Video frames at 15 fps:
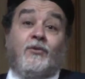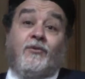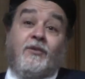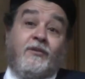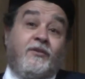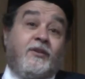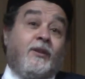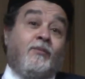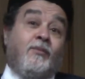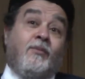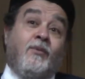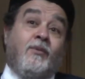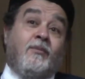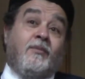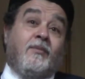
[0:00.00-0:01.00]
you've lived
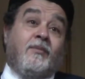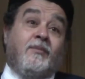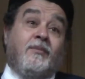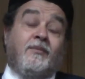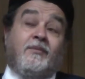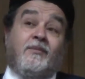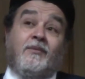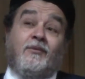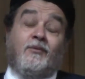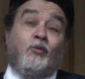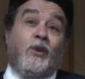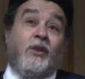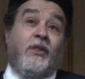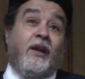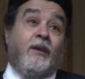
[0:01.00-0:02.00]

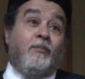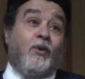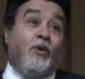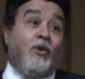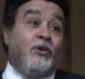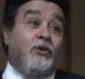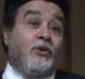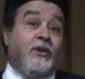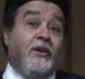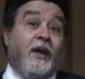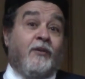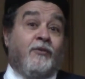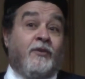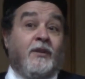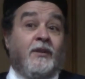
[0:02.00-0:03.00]
with them all your
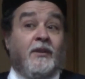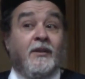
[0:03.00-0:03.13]
life.